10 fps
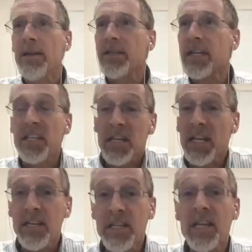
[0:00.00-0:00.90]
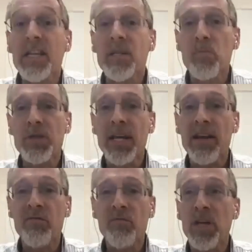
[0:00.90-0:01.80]

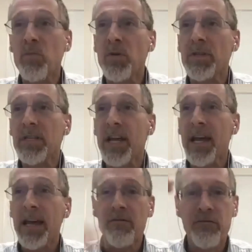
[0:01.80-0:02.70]
66% of people said